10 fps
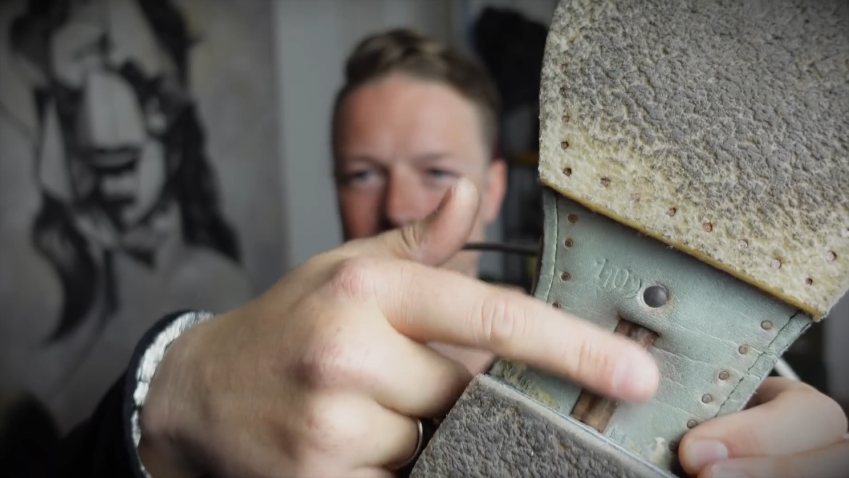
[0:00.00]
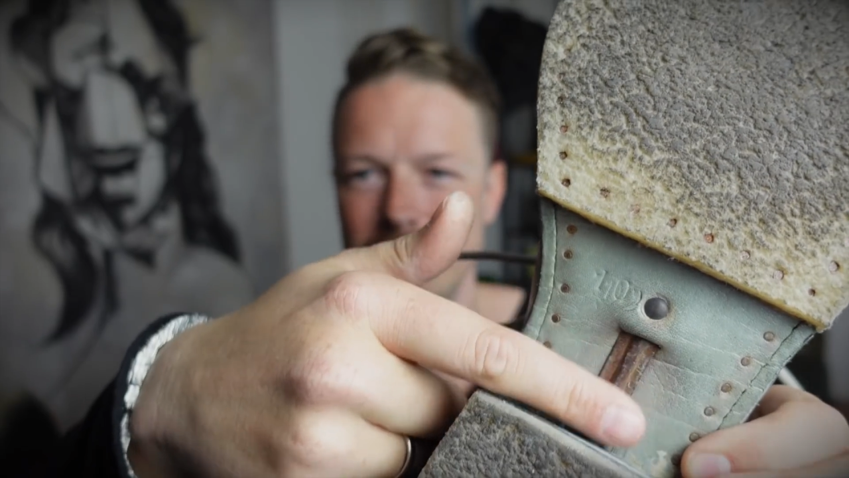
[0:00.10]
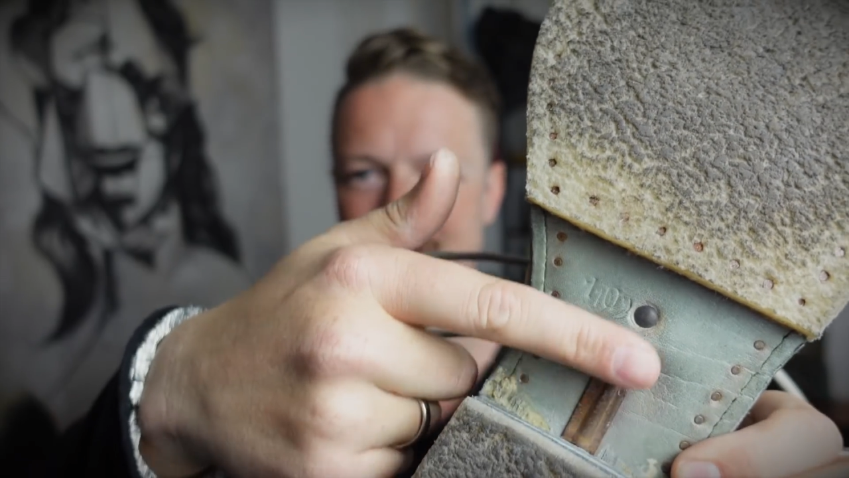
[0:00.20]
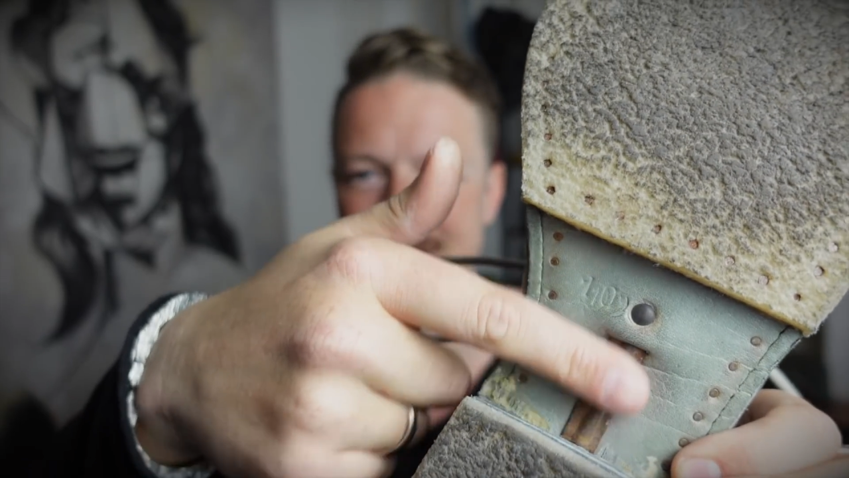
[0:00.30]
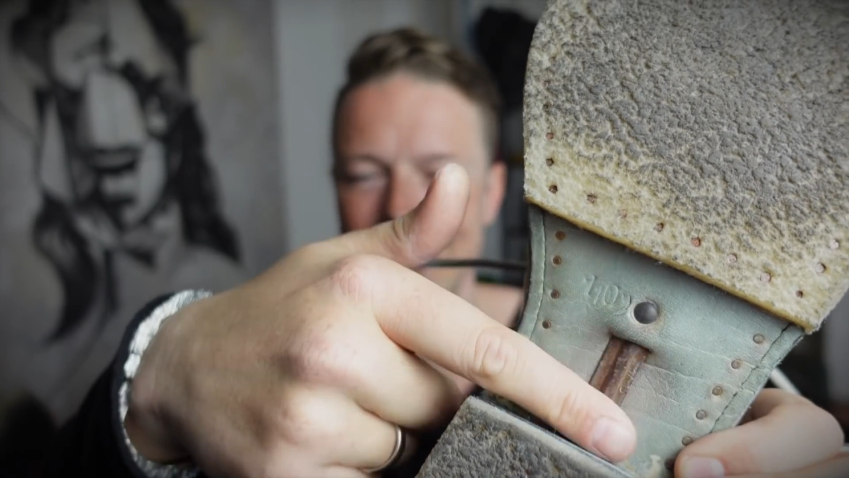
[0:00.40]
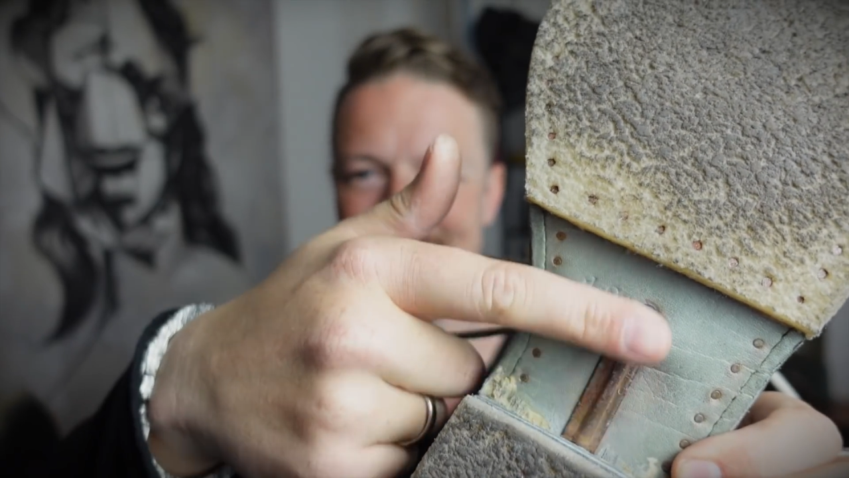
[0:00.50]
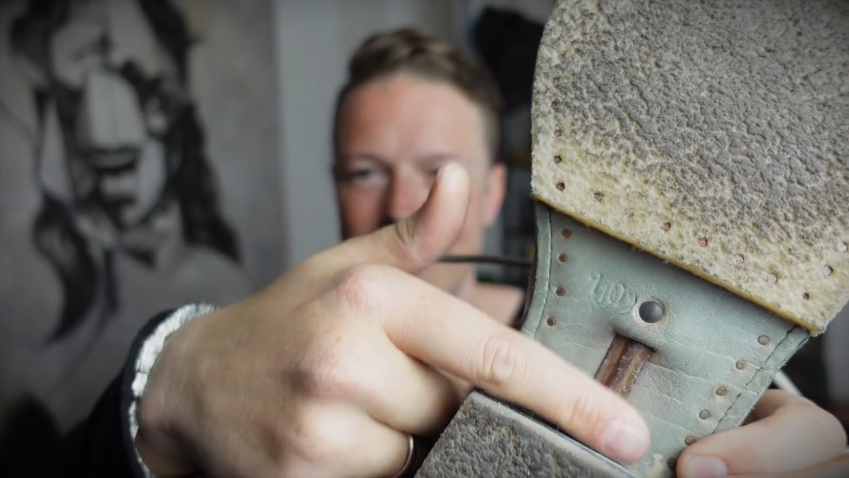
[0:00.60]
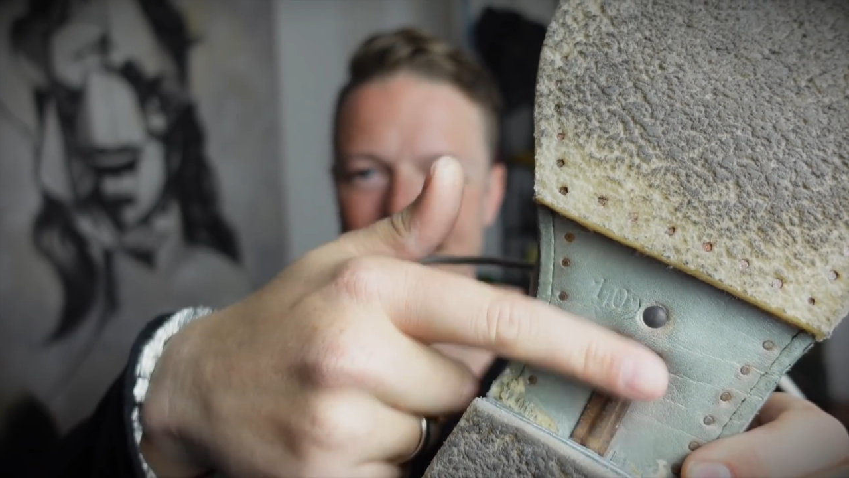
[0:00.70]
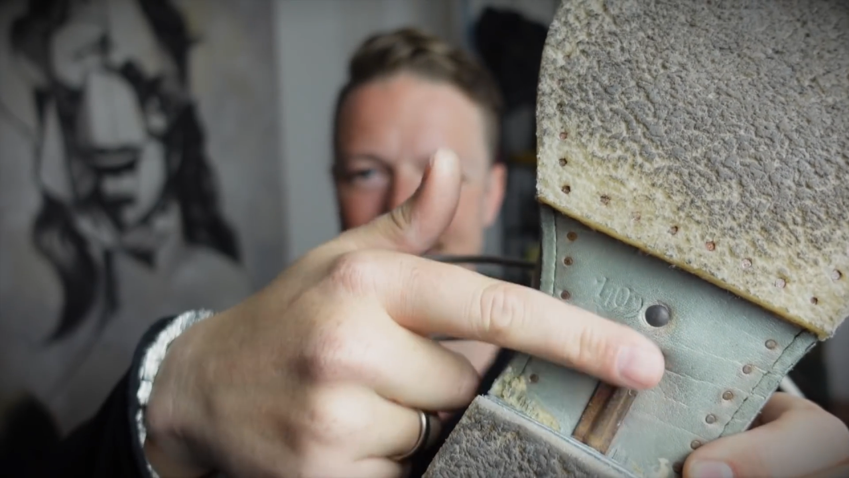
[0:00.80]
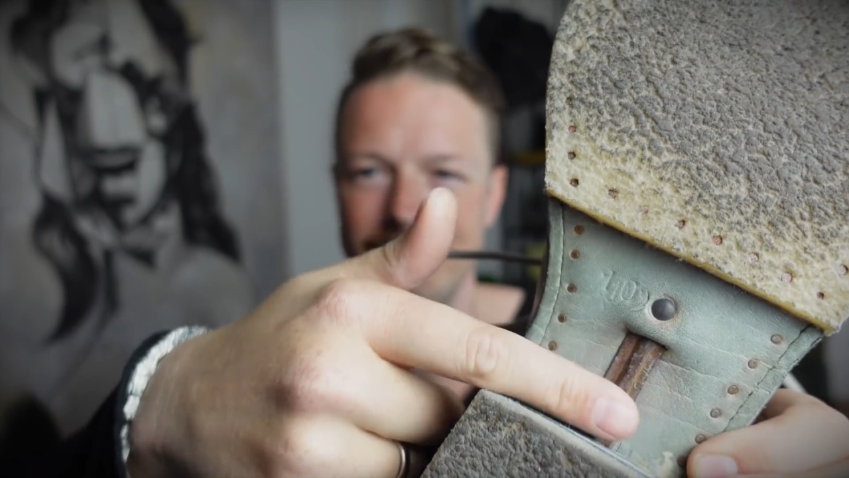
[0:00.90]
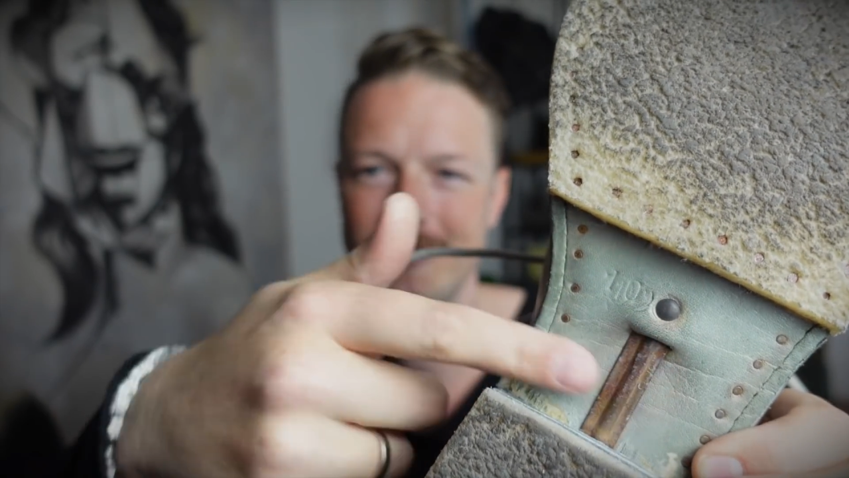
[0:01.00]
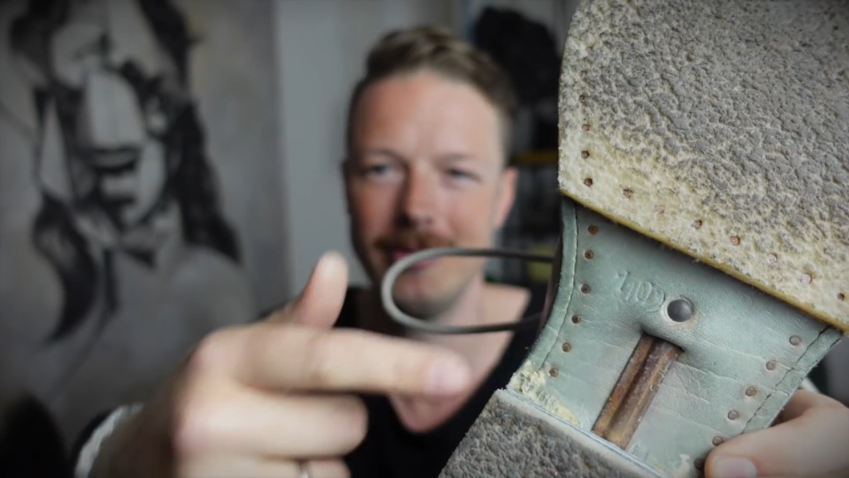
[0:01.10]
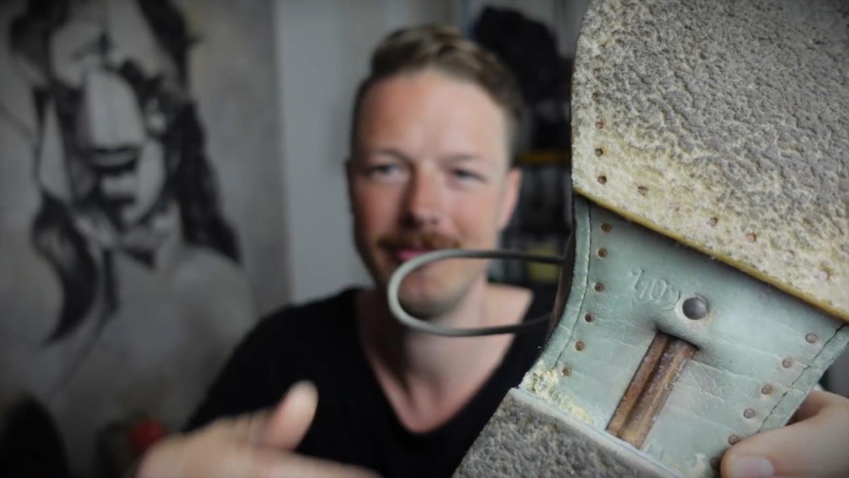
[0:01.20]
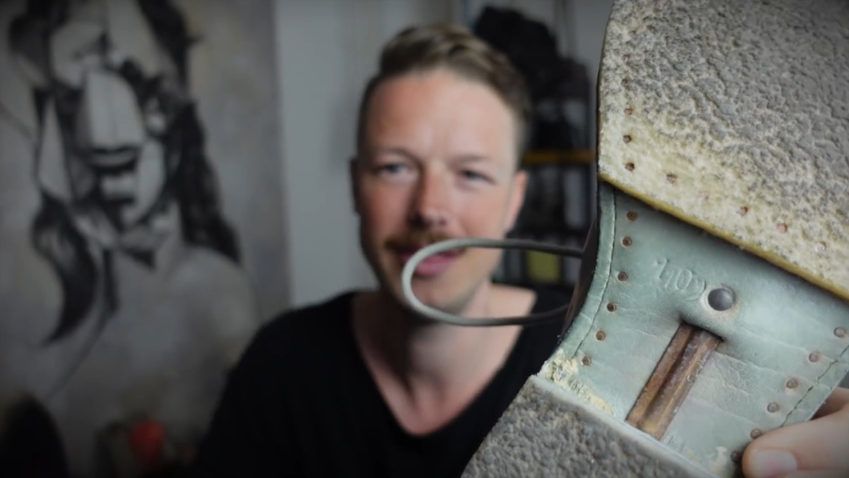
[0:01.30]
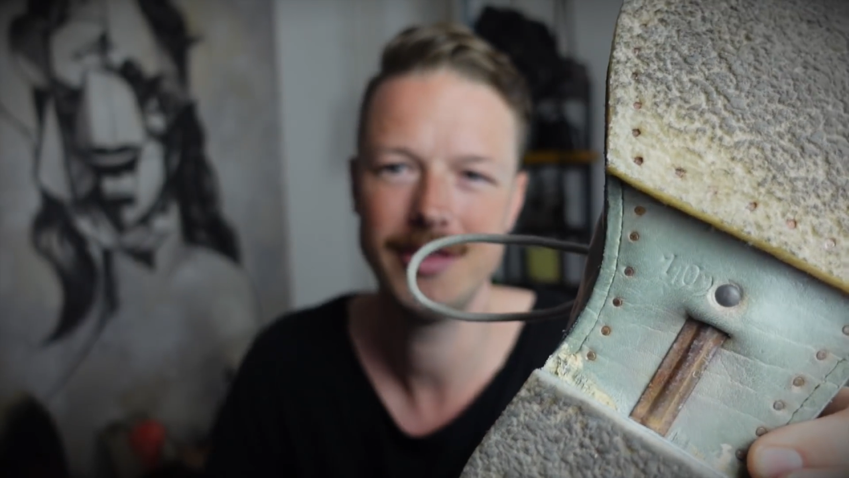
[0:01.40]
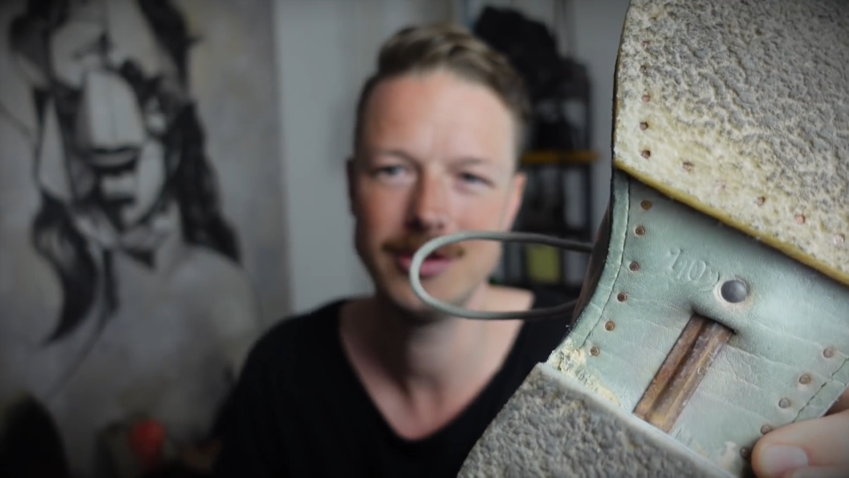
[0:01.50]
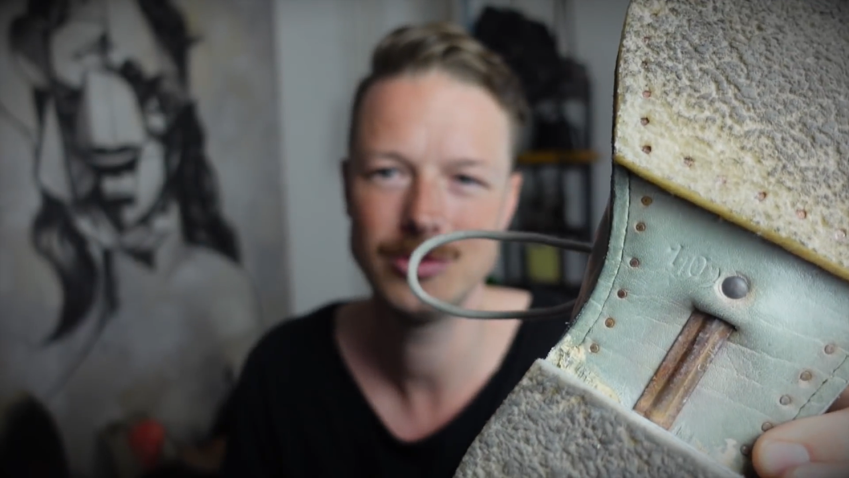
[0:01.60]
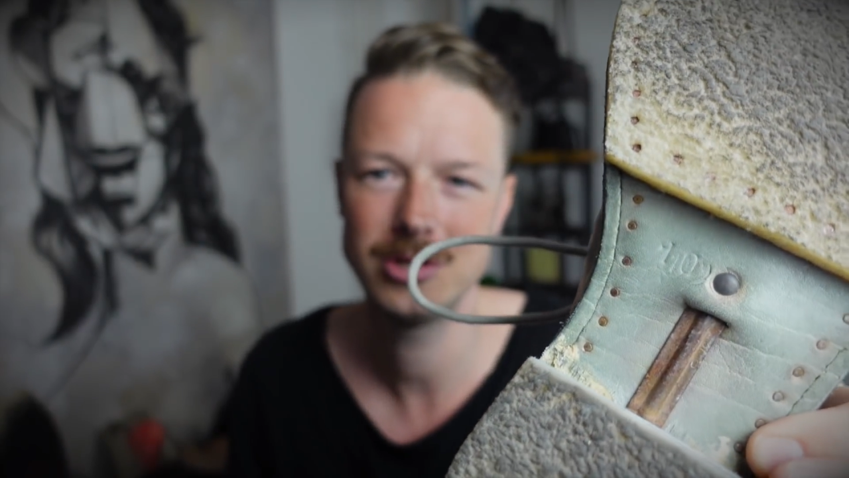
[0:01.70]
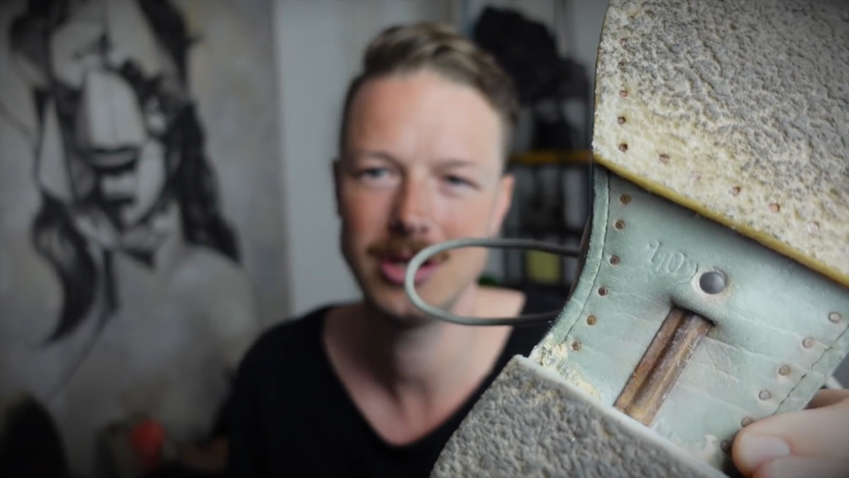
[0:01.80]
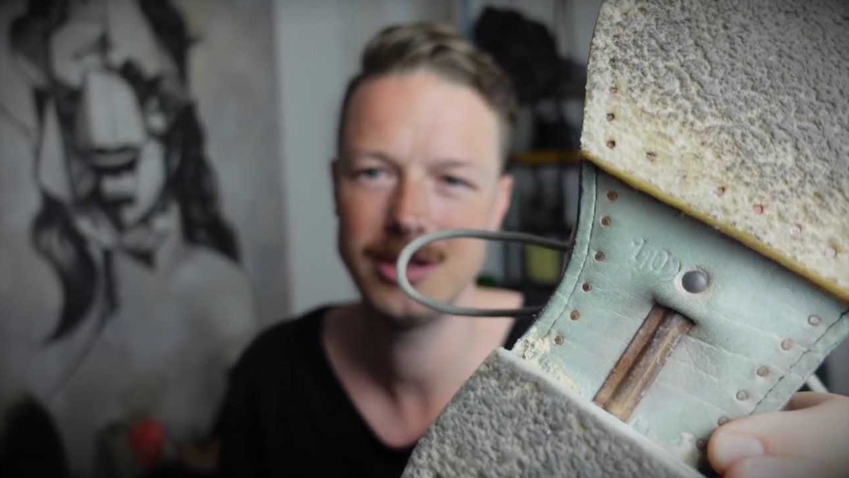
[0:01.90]
beneath a layer of leather
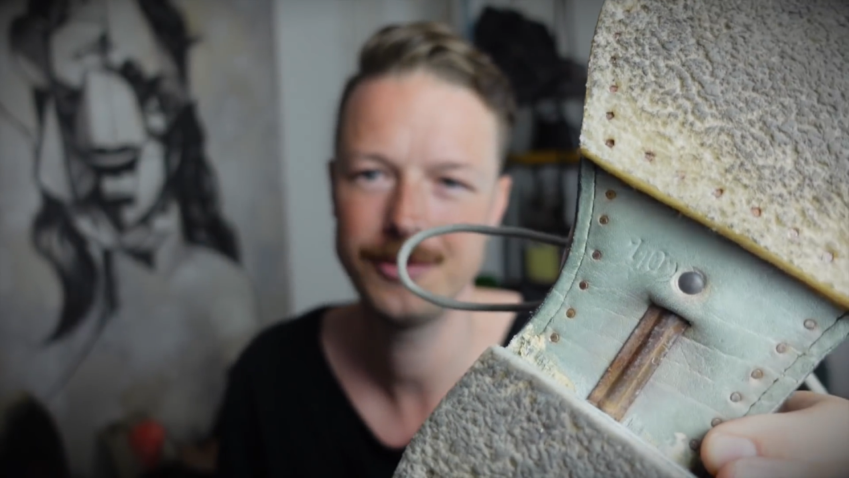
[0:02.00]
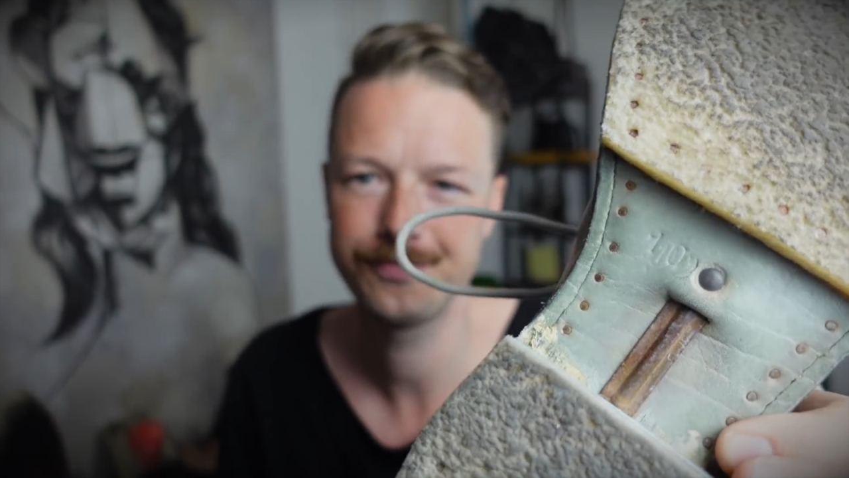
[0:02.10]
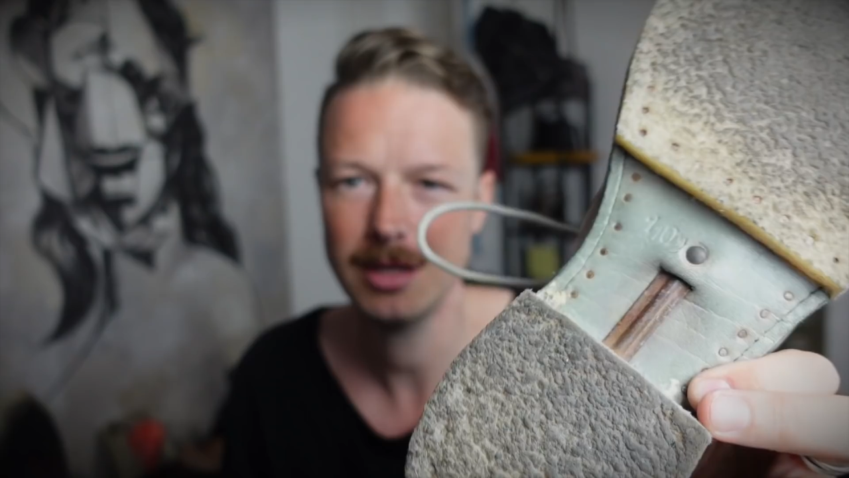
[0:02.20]
usually.